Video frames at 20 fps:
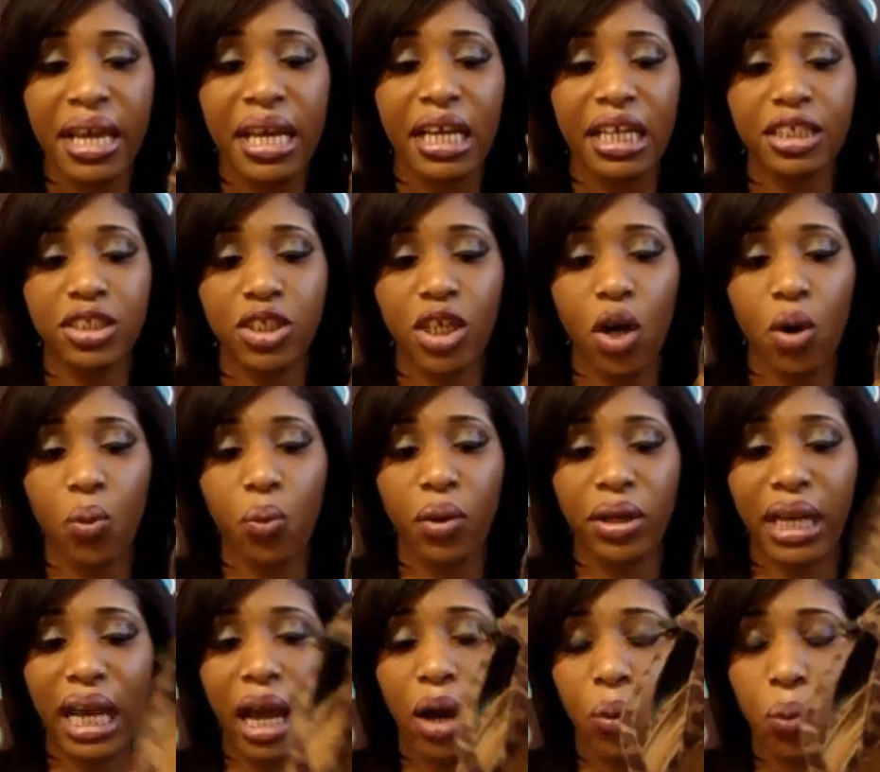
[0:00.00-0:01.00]
And so when
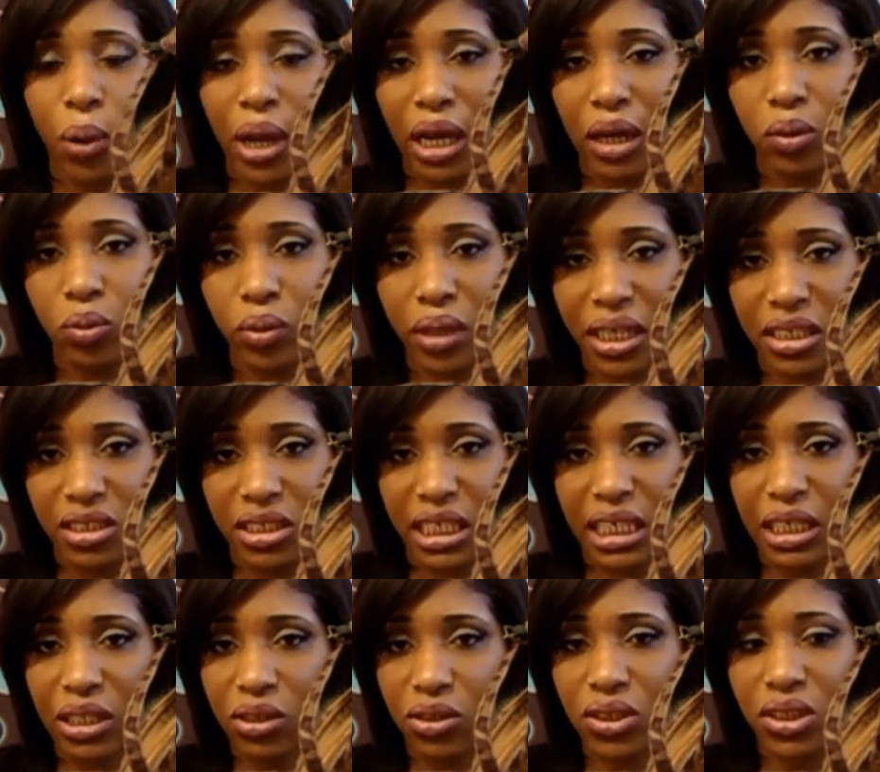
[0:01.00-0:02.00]
I wear wedge
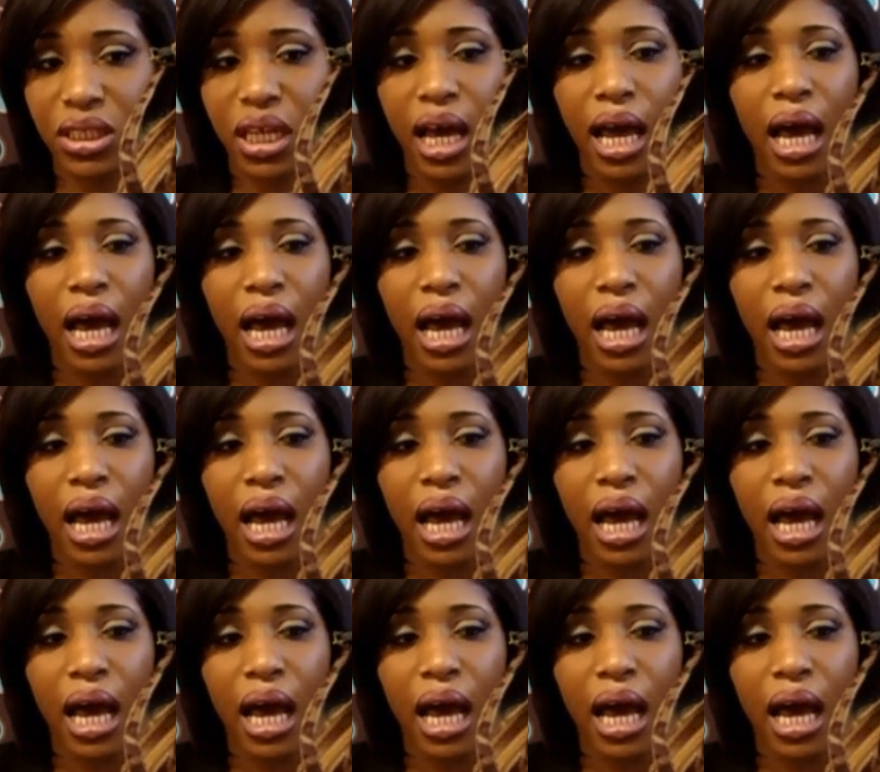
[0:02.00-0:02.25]
heels,